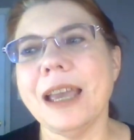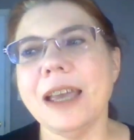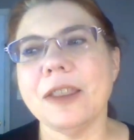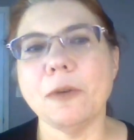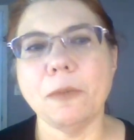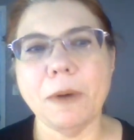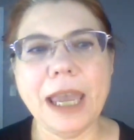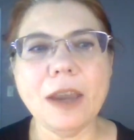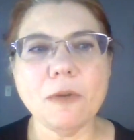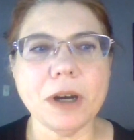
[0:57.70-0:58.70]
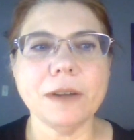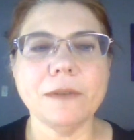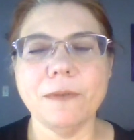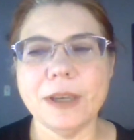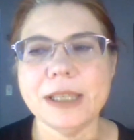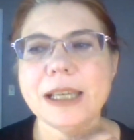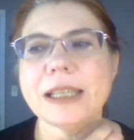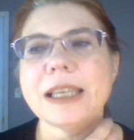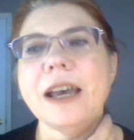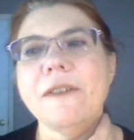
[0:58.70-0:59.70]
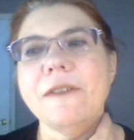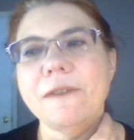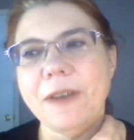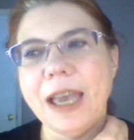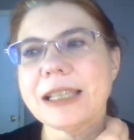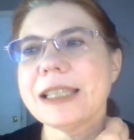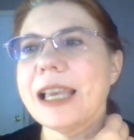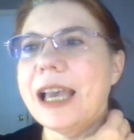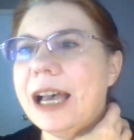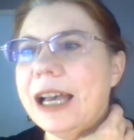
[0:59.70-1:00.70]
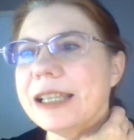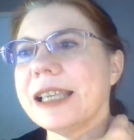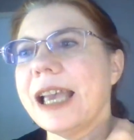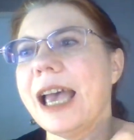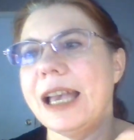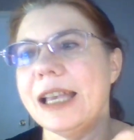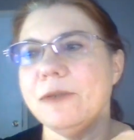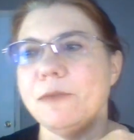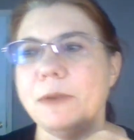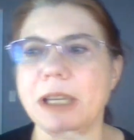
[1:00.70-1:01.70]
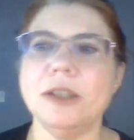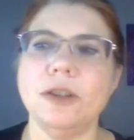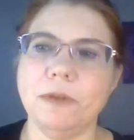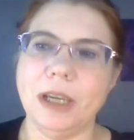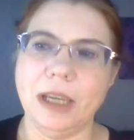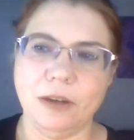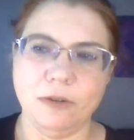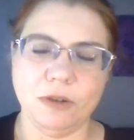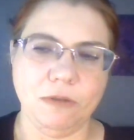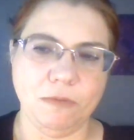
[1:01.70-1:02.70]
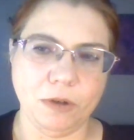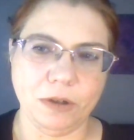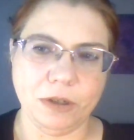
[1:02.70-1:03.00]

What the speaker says: The way quantum physics affects us as we do energy work